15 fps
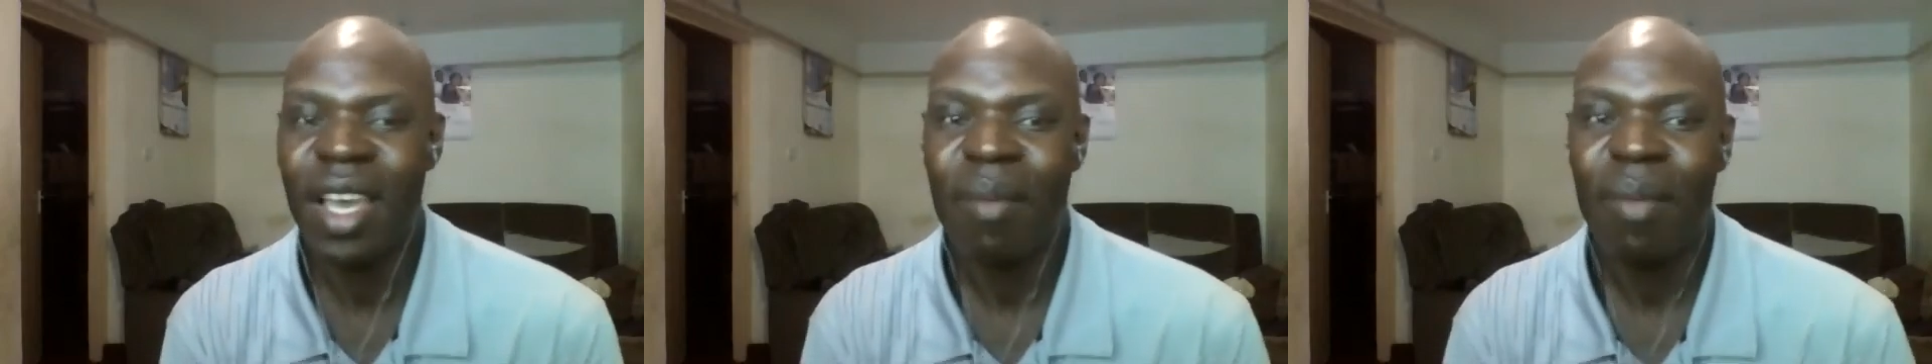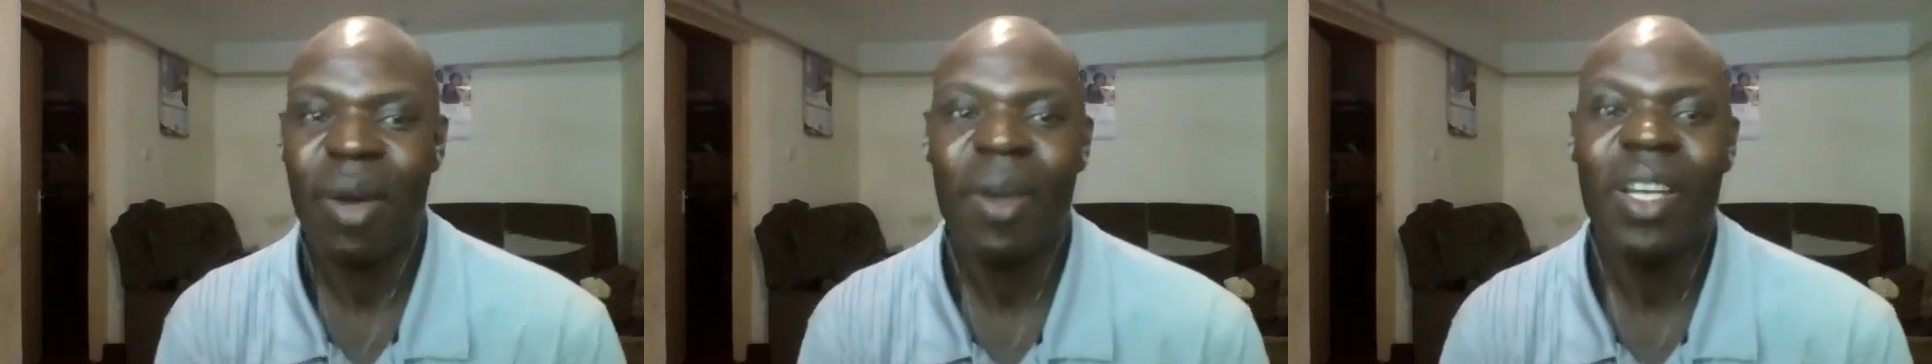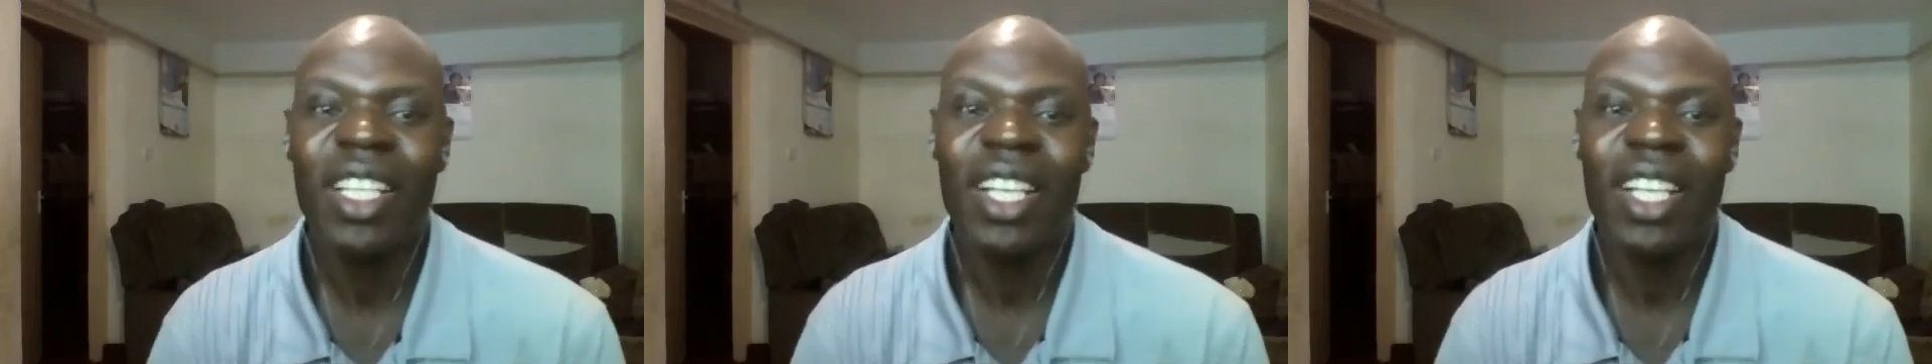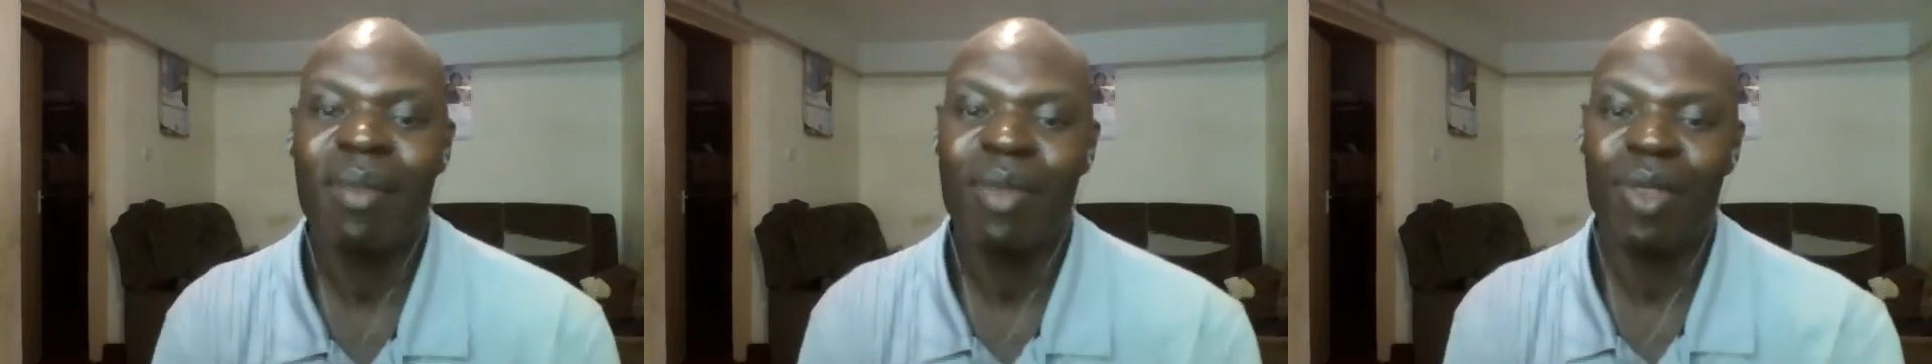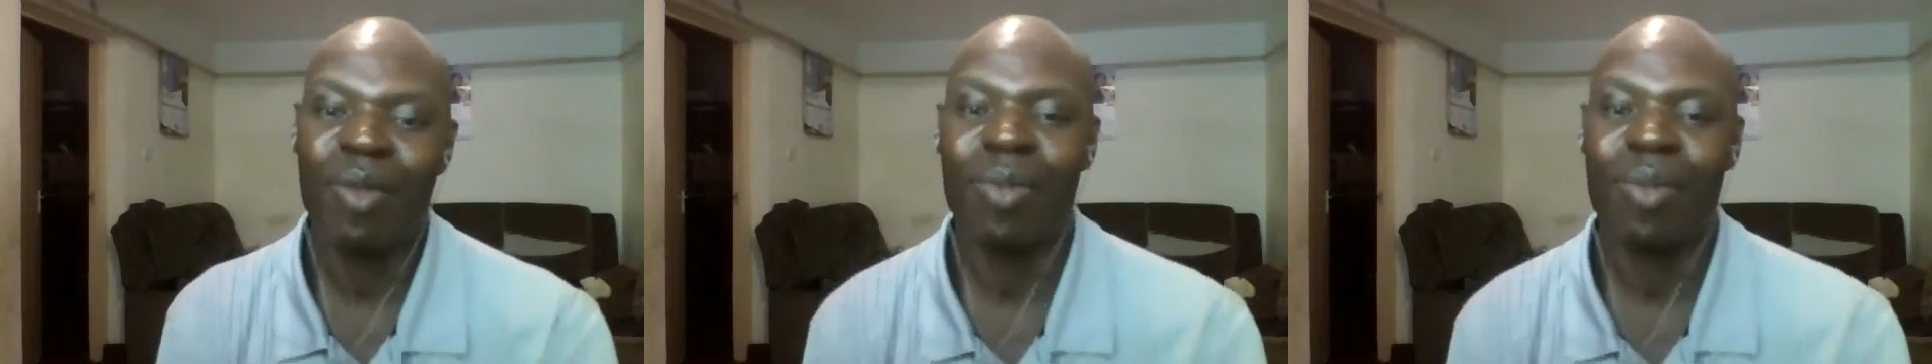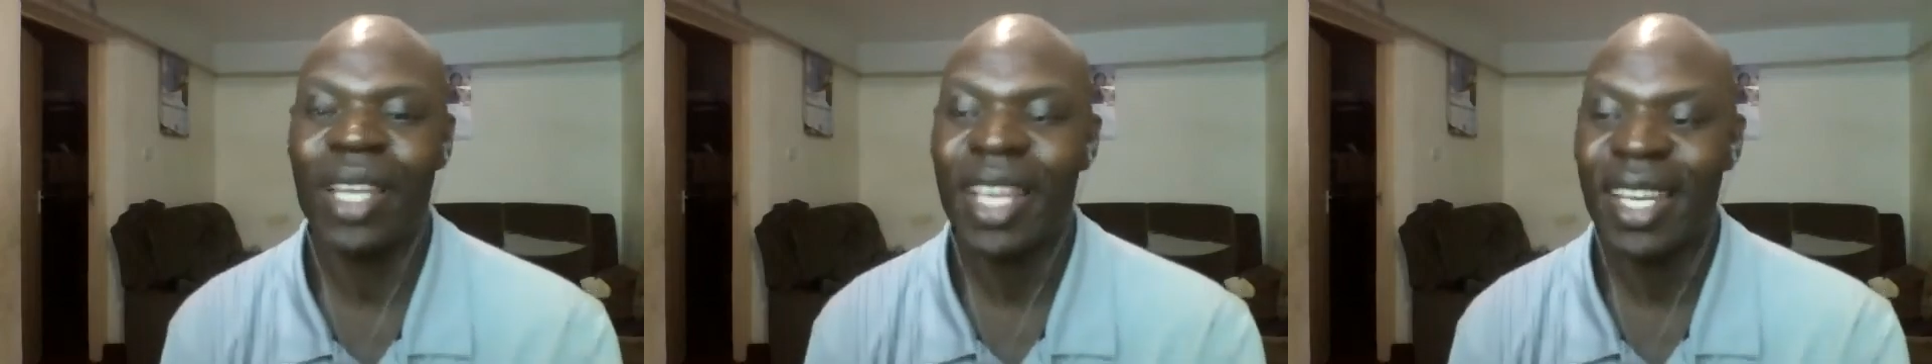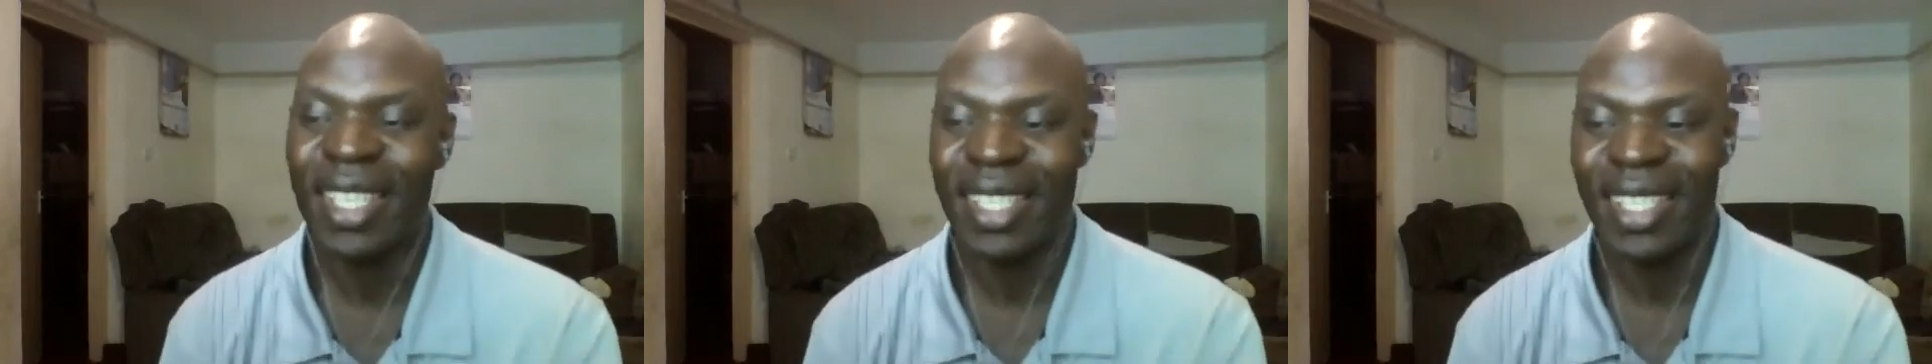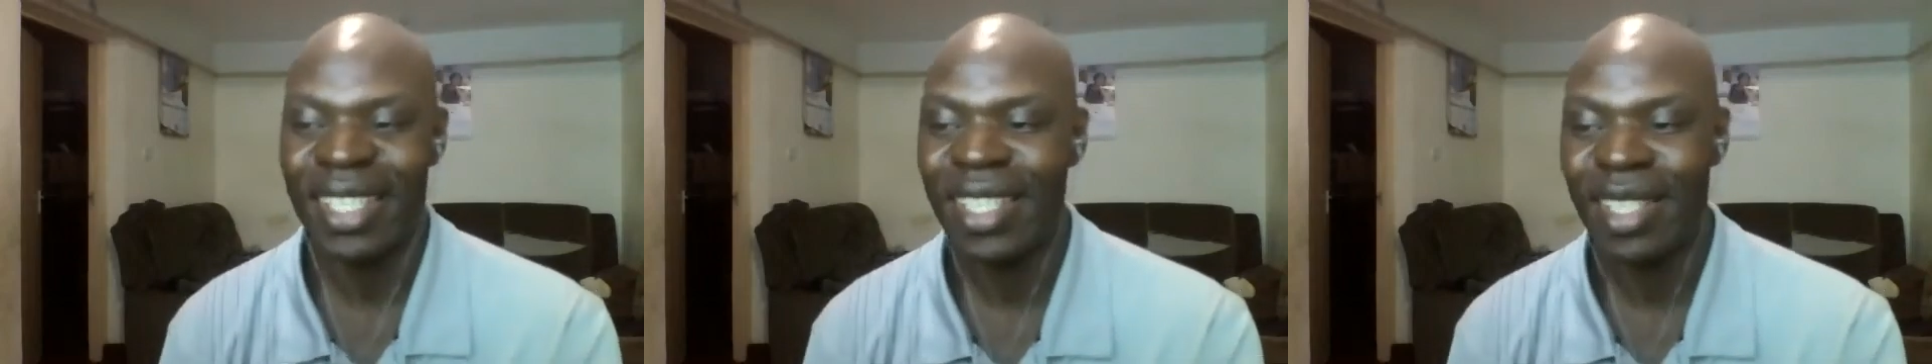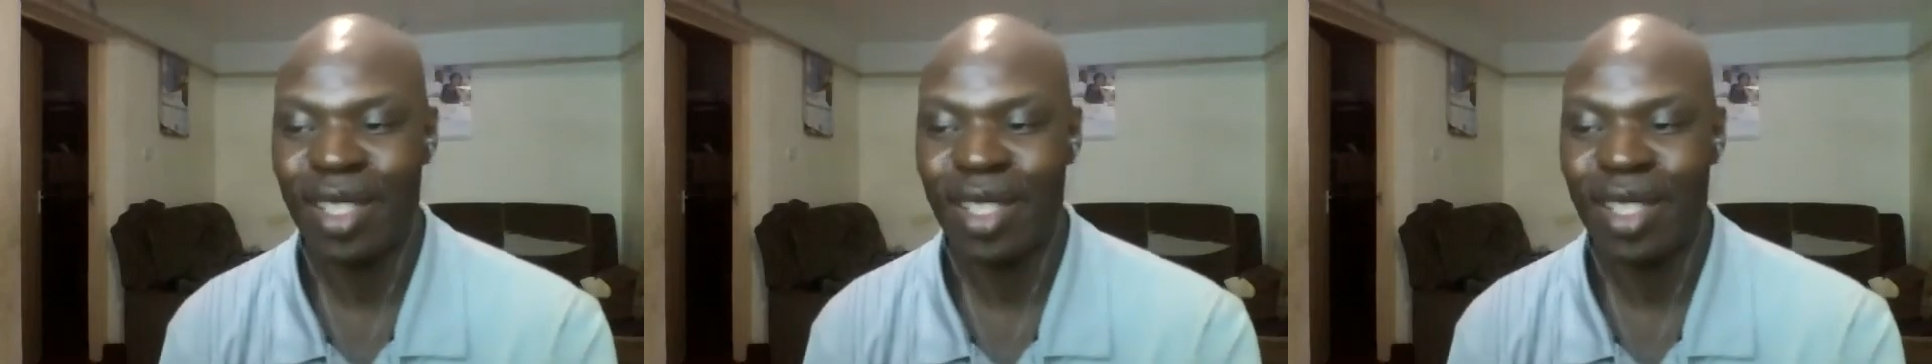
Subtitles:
But when it comes to players against